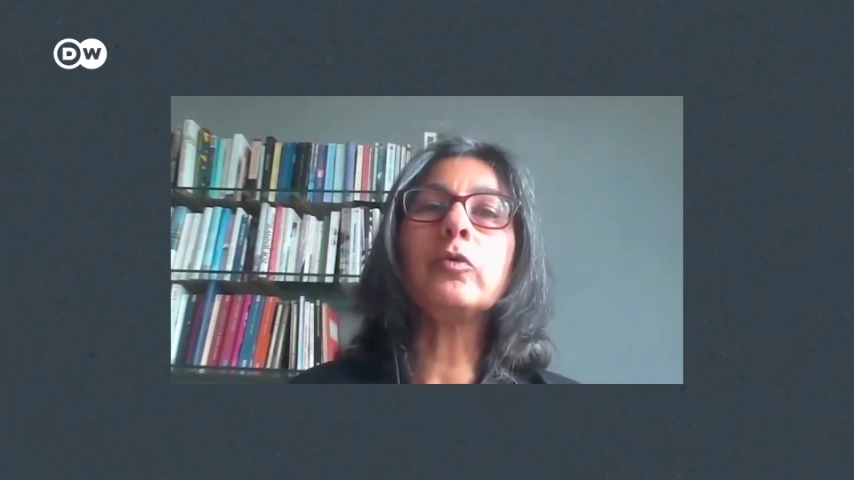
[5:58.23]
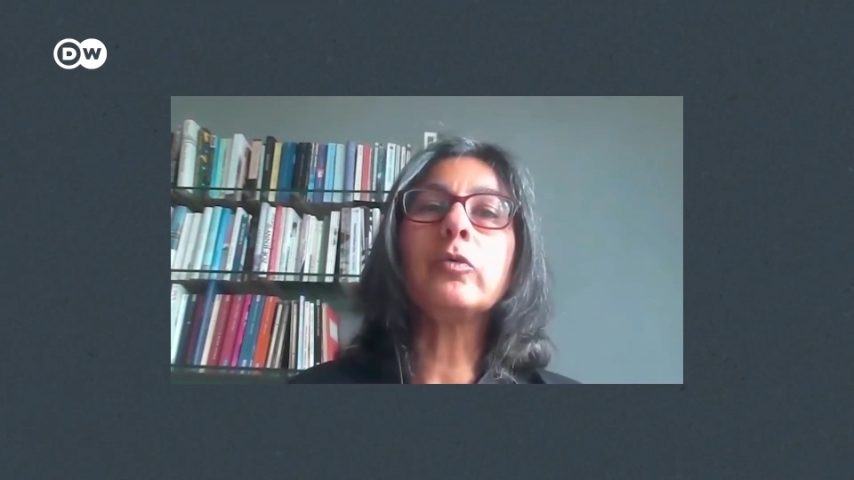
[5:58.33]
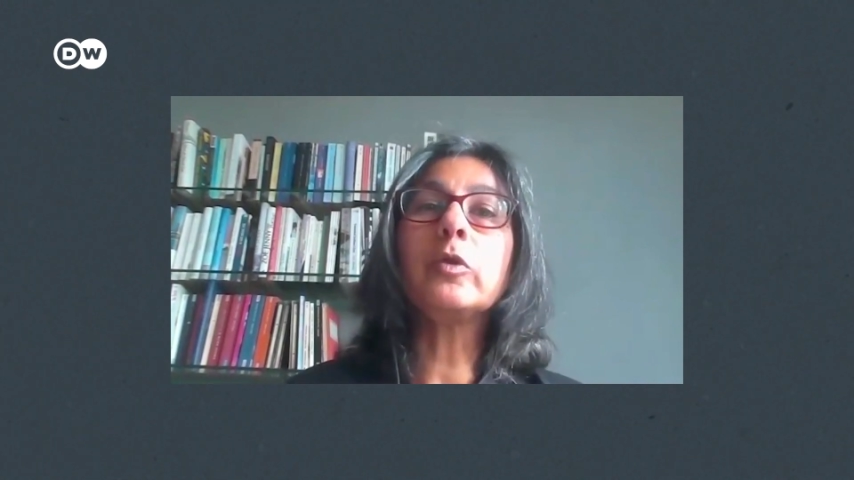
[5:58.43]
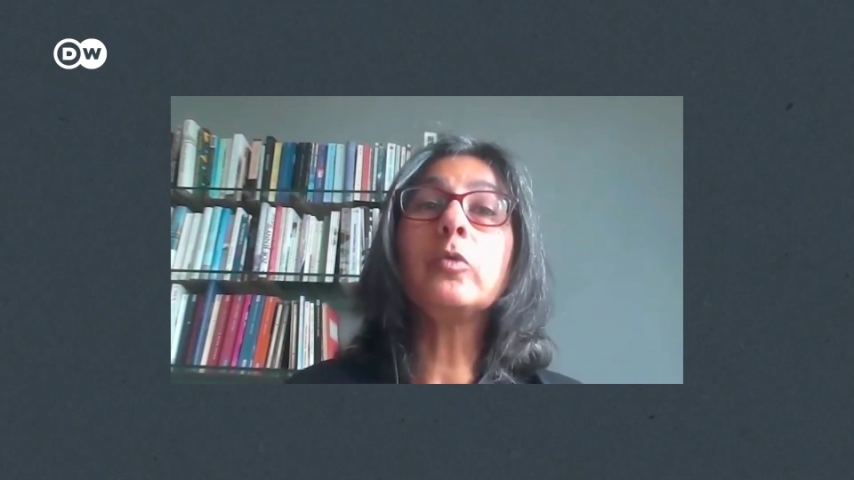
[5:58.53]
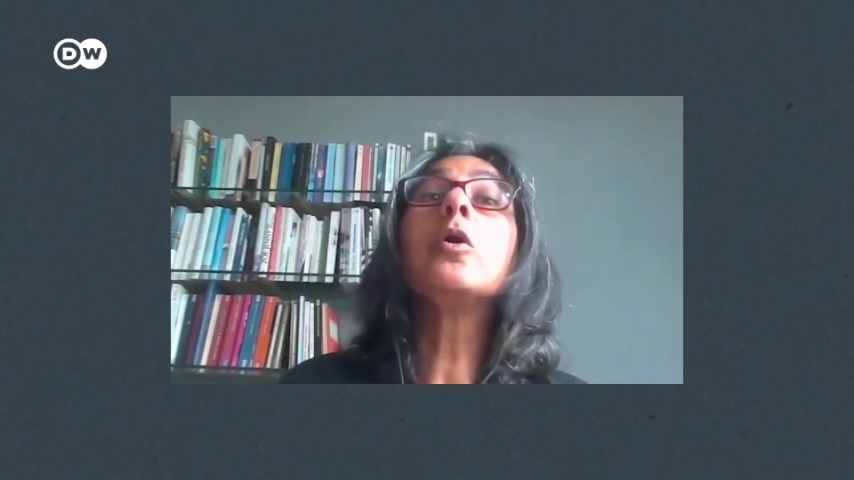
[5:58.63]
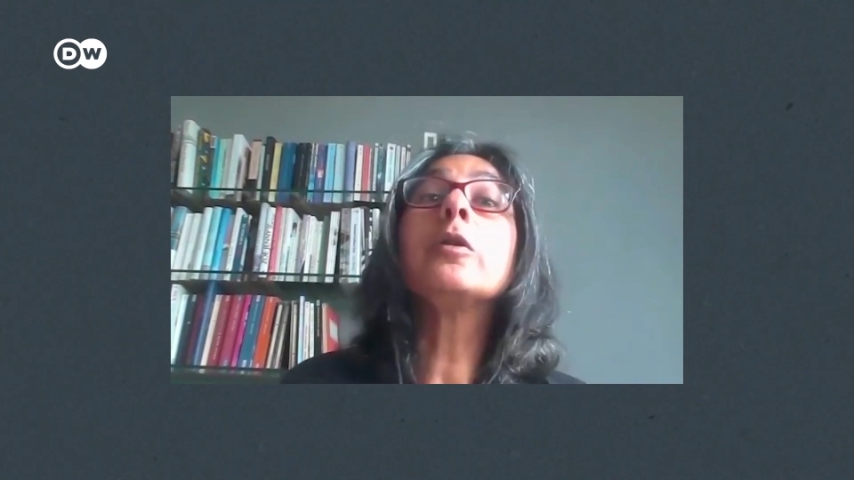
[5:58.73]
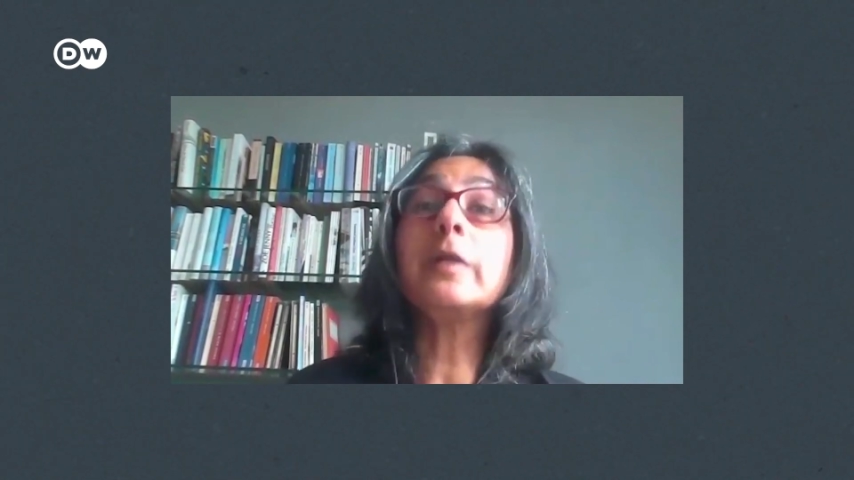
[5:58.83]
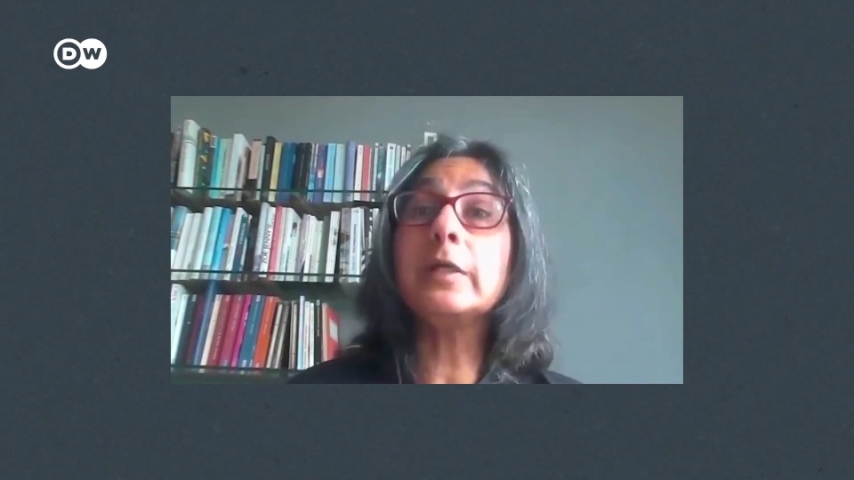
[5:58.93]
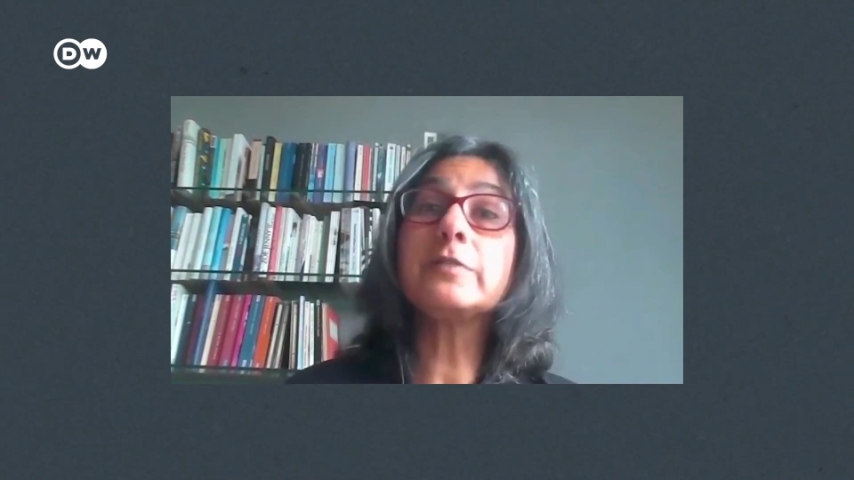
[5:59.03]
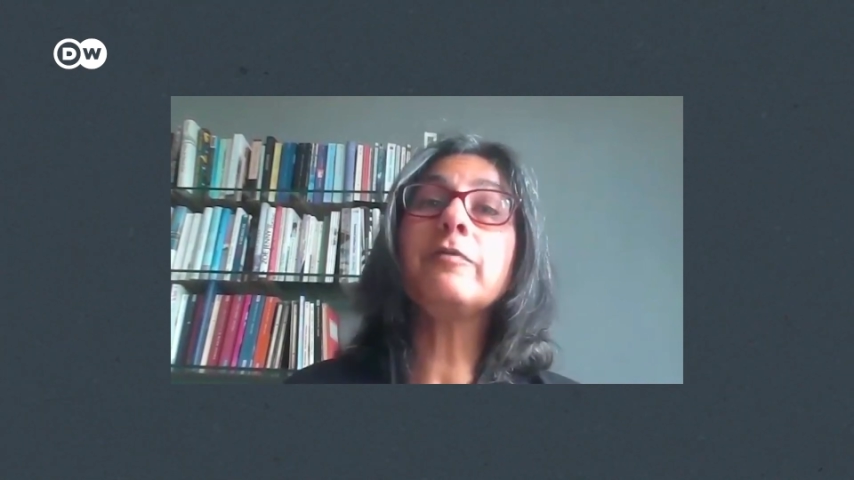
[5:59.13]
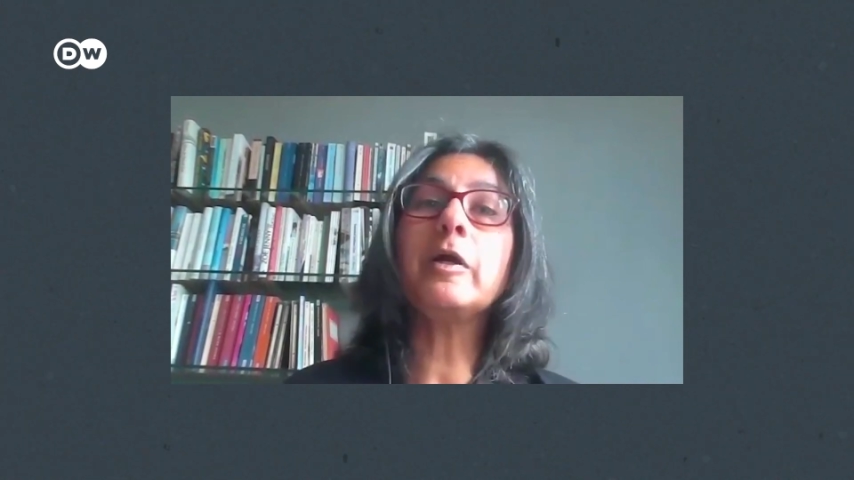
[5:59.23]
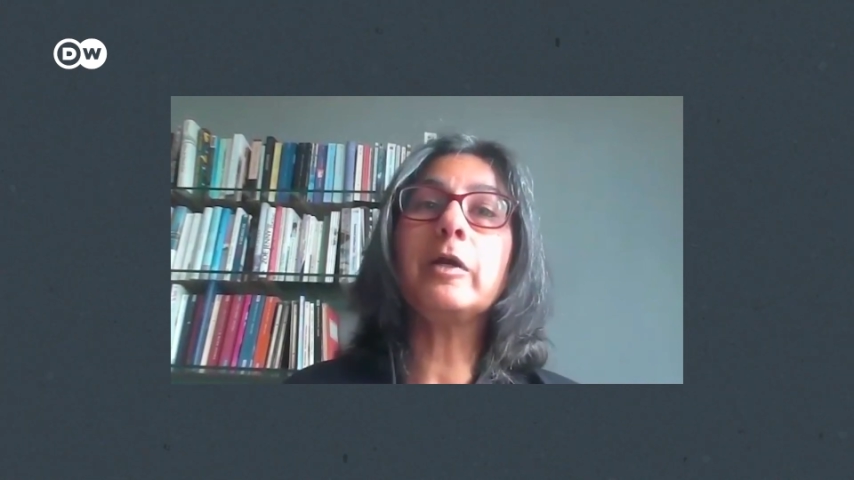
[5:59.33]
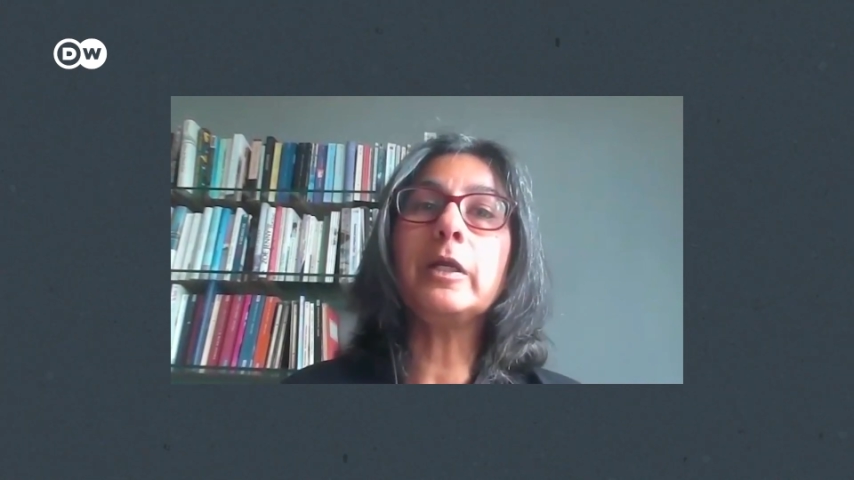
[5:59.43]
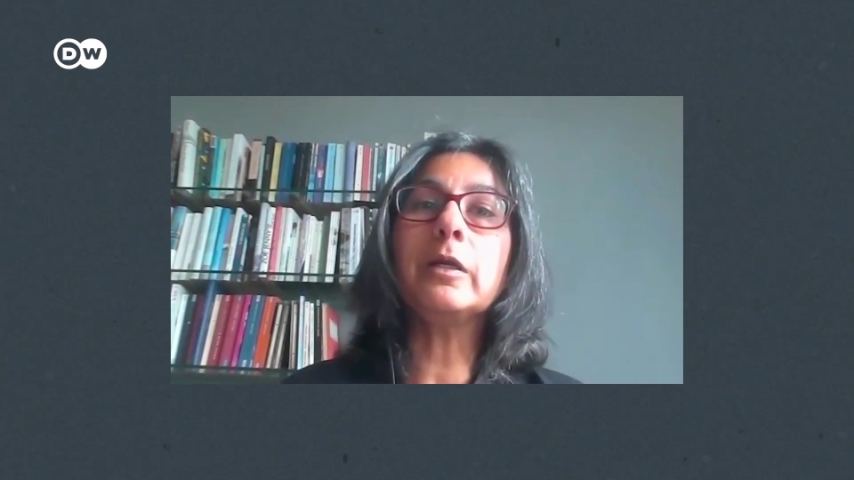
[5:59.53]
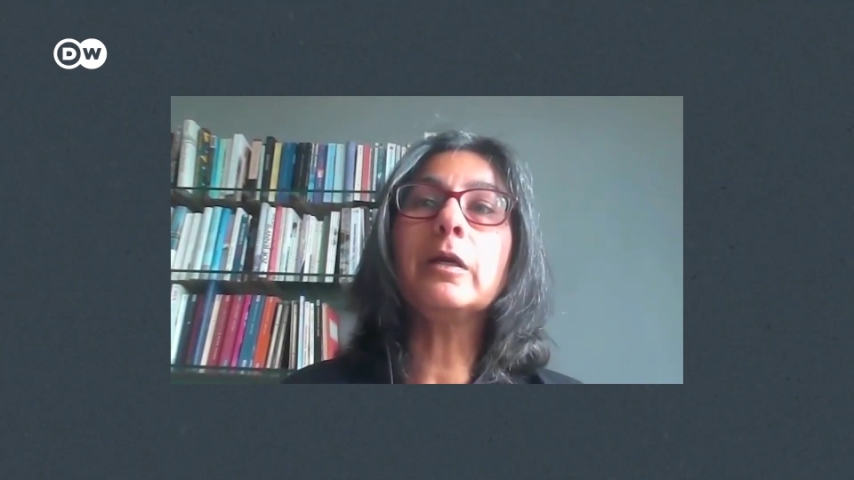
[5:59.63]
The world is
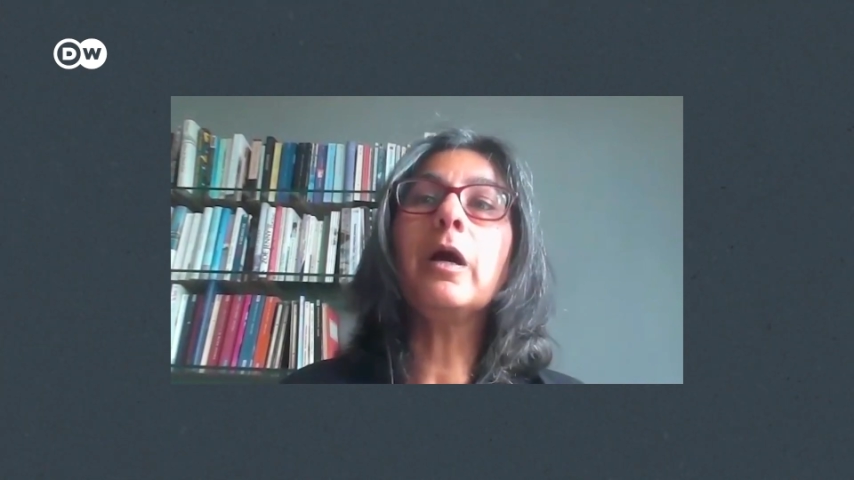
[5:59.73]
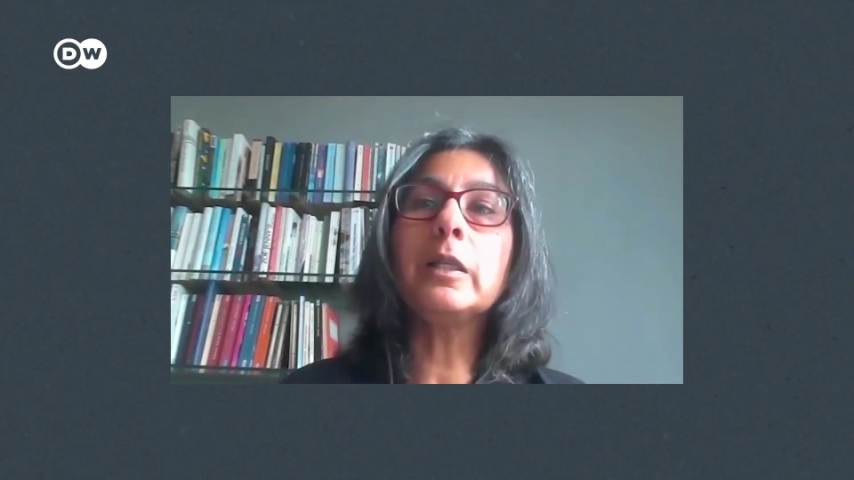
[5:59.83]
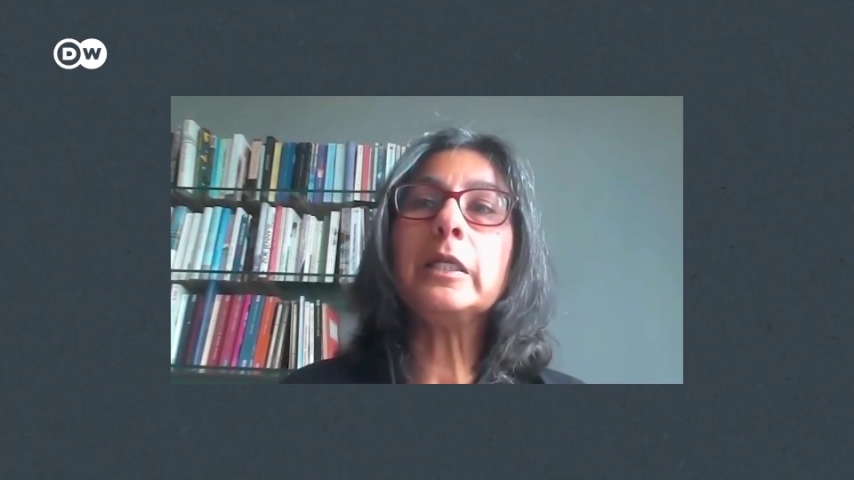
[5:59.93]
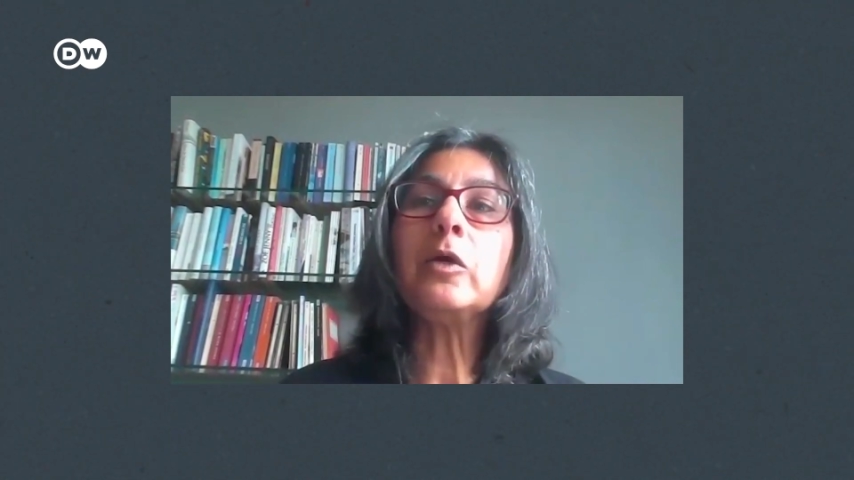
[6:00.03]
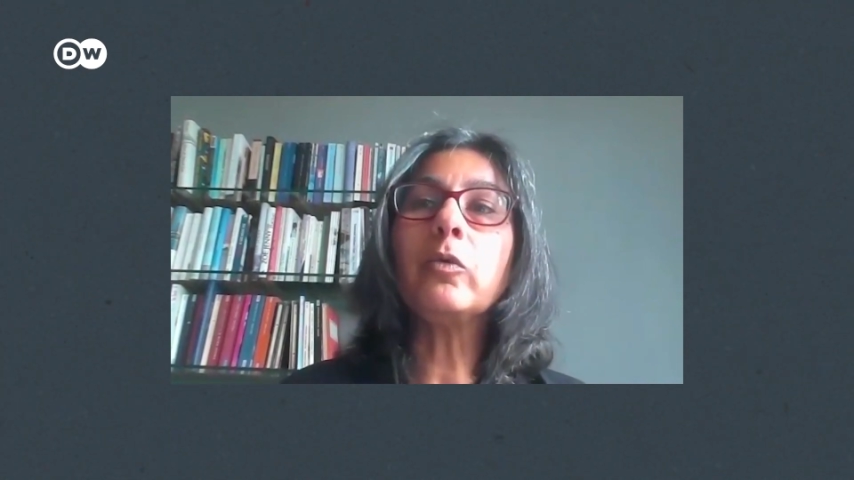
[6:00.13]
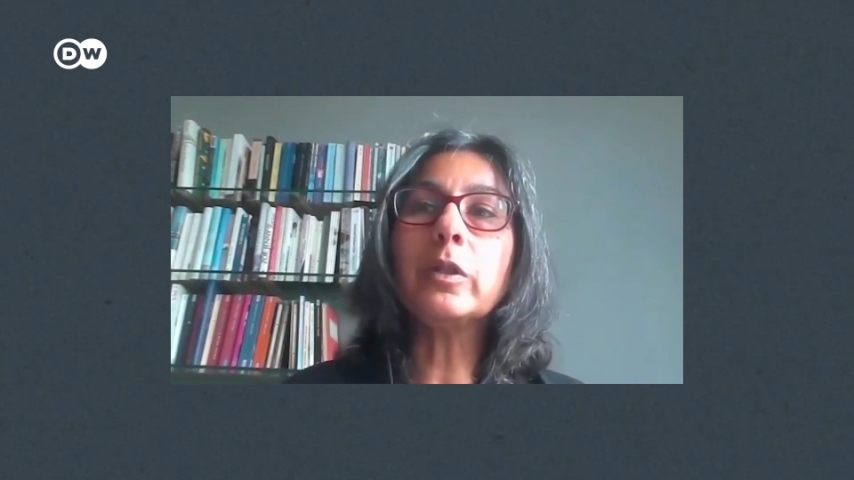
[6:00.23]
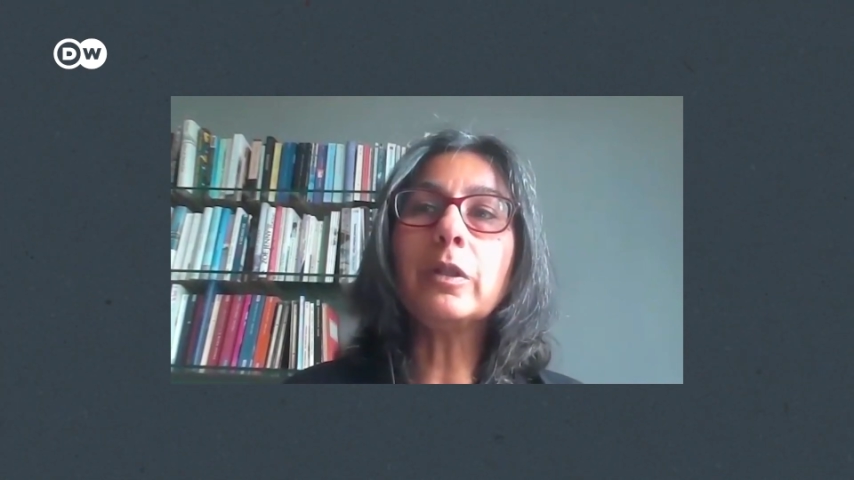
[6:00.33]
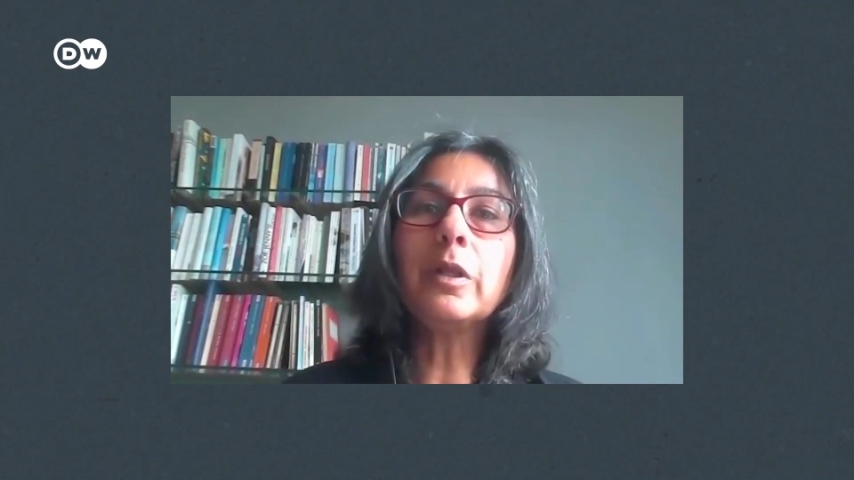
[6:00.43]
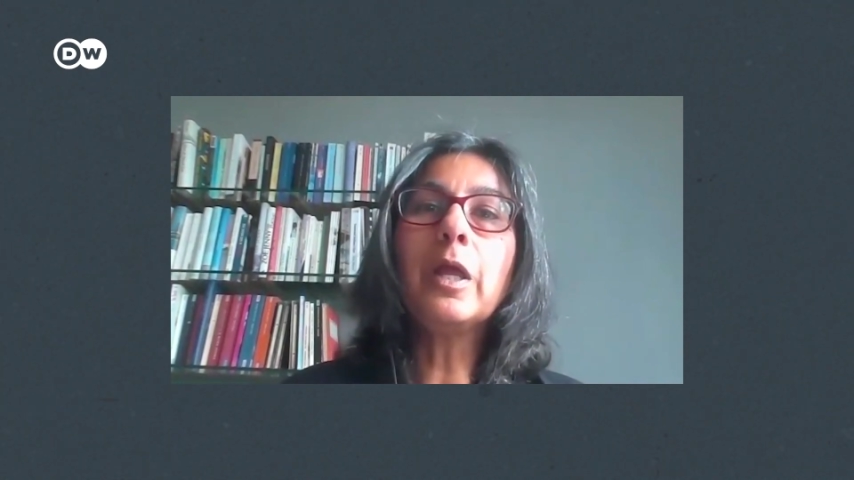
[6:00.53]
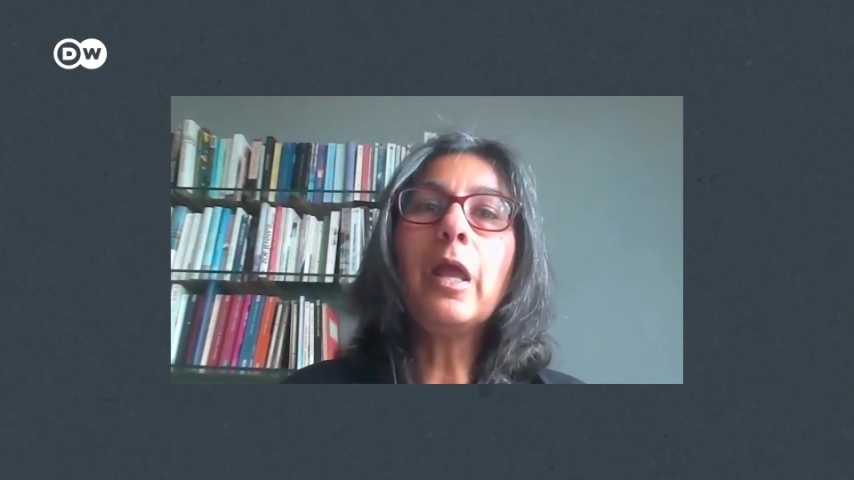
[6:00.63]
very unequal,